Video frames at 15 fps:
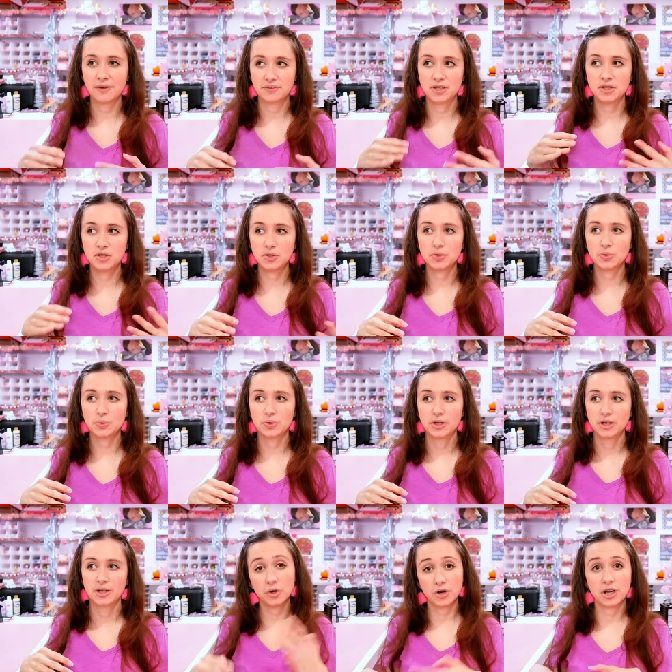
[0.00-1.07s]
have to
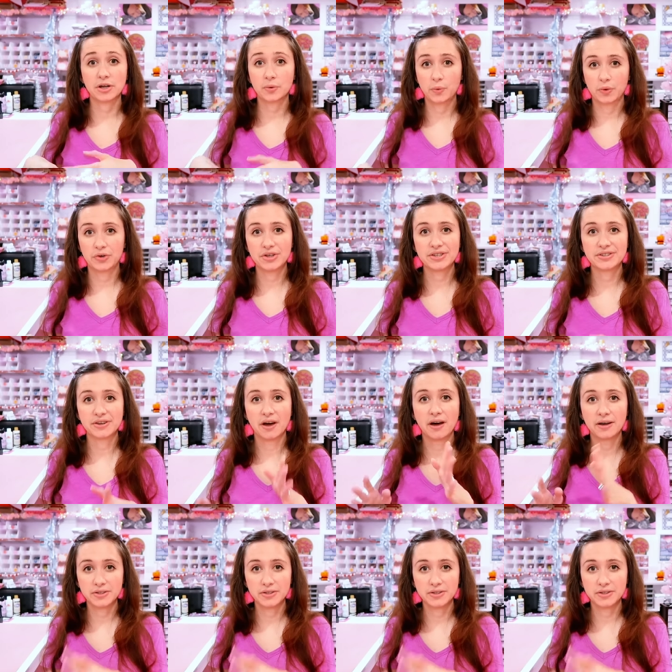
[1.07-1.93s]
do order inquiries